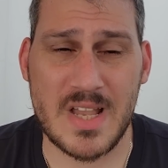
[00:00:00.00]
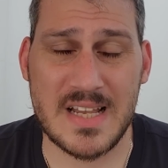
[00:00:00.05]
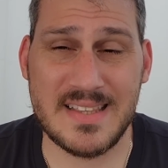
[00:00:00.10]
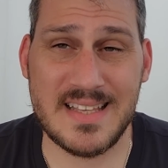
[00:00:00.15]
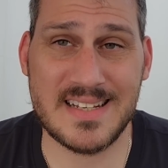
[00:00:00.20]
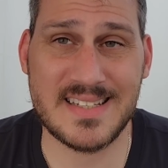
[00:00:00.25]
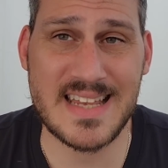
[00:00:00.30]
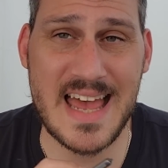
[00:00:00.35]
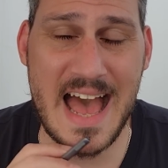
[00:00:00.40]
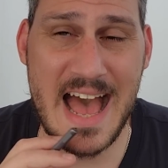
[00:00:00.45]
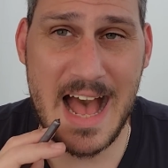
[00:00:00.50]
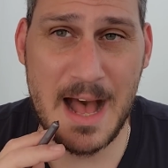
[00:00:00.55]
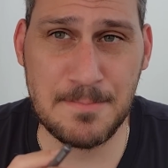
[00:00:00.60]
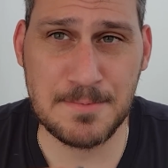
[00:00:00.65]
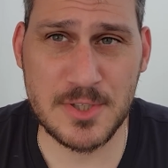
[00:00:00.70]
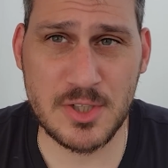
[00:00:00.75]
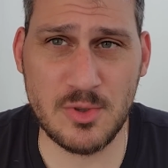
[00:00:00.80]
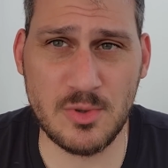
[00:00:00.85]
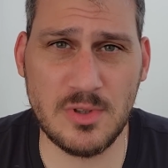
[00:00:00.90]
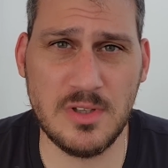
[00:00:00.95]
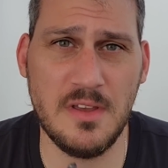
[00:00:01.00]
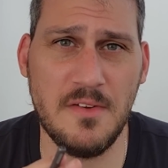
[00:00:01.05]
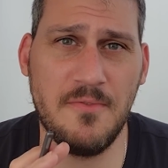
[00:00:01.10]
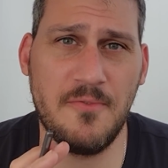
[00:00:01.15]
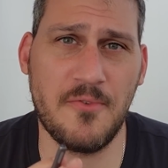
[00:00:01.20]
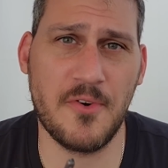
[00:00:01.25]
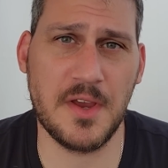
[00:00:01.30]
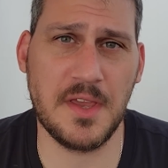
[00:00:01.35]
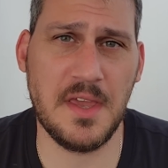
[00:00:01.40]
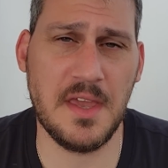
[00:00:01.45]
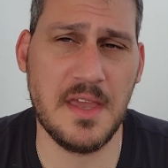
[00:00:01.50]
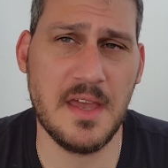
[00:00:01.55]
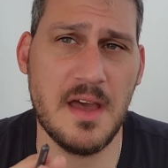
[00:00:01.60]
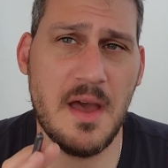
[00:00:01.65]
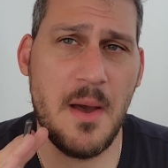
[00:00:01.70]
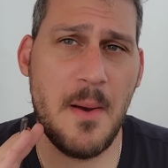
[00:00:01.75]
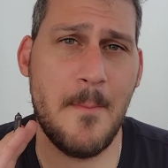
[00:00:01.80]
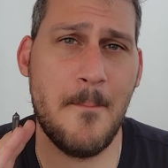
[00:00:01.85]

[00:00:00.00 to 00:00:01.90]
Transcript: That's absolutely freaking